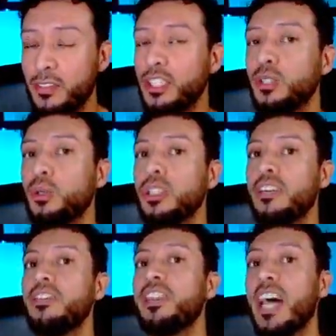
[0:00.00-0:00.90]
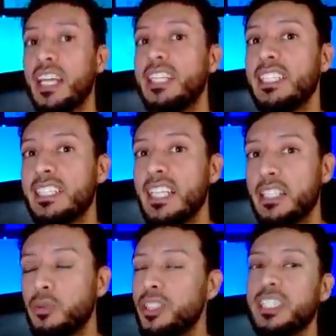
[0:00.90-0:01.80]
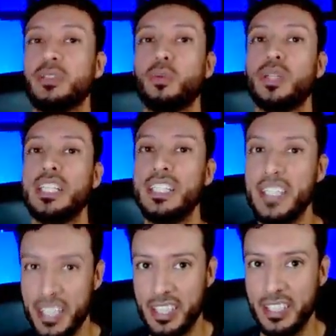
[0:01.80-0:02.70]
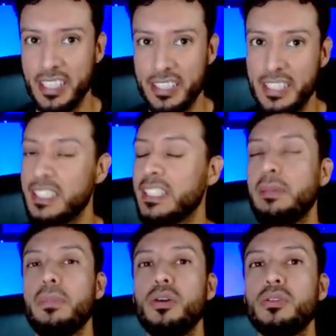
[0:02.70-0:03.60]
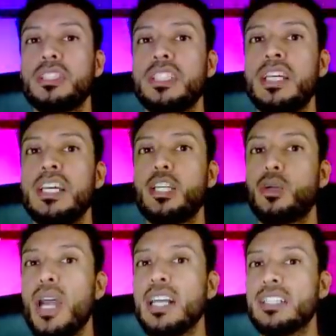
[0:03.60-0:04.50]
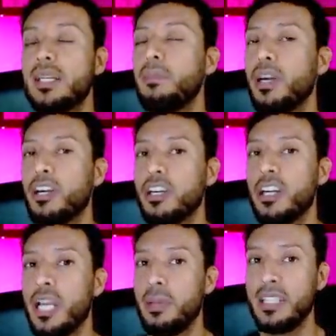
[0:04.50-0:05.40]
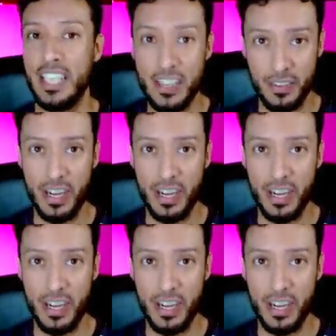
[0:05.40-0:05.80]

a total of 96, which is ridiculous. This is the most tracks that a Mario Kart game has ever